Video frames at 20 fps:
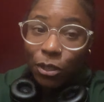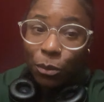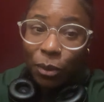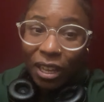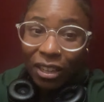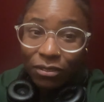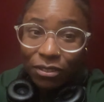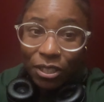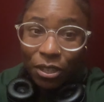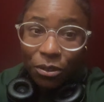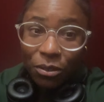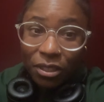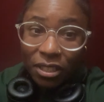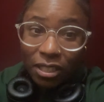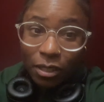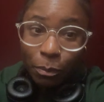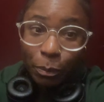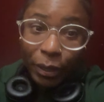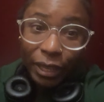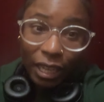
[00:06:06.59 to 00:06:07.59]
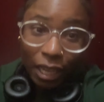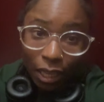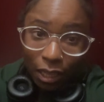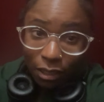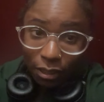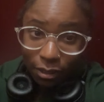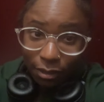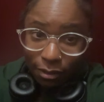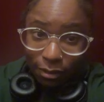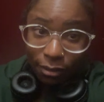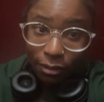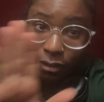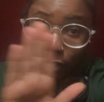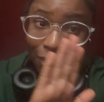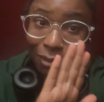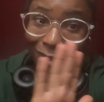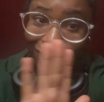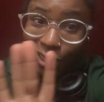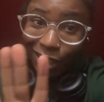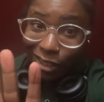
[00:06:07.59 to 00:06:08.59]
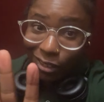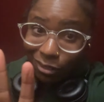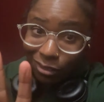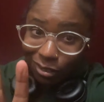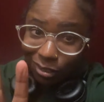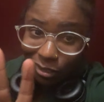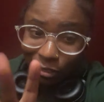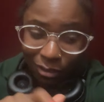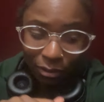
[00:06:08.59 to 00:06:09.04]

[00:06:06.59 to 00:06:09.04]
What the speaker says: want to tell you this, but yes, late.